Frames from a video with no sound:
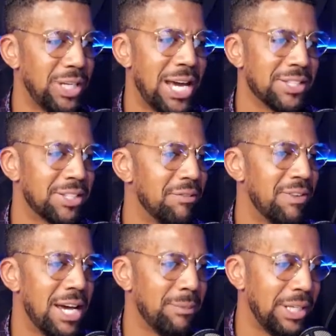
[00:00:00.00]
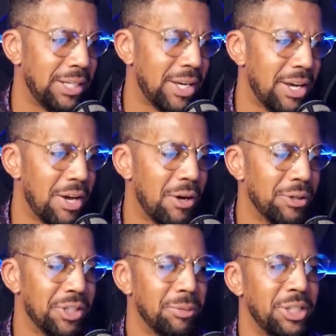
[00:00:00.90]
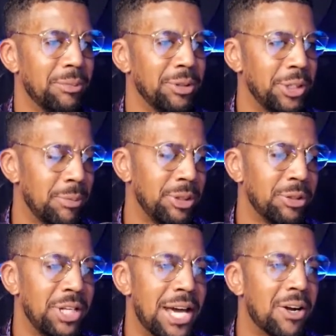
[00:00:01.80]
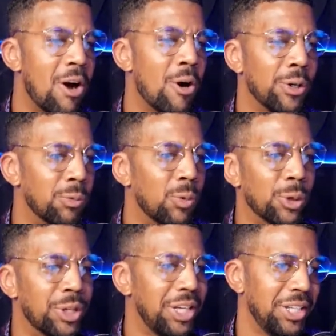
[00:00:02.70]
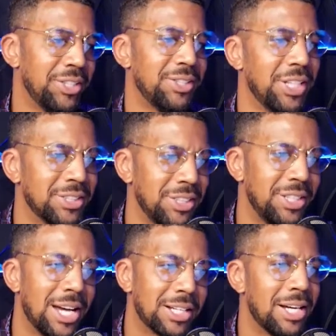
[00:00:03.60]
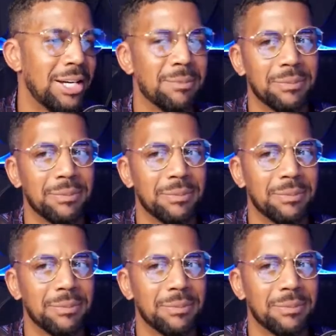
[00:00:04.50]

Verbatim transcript: guys can find me on www.hardworkissexy.com.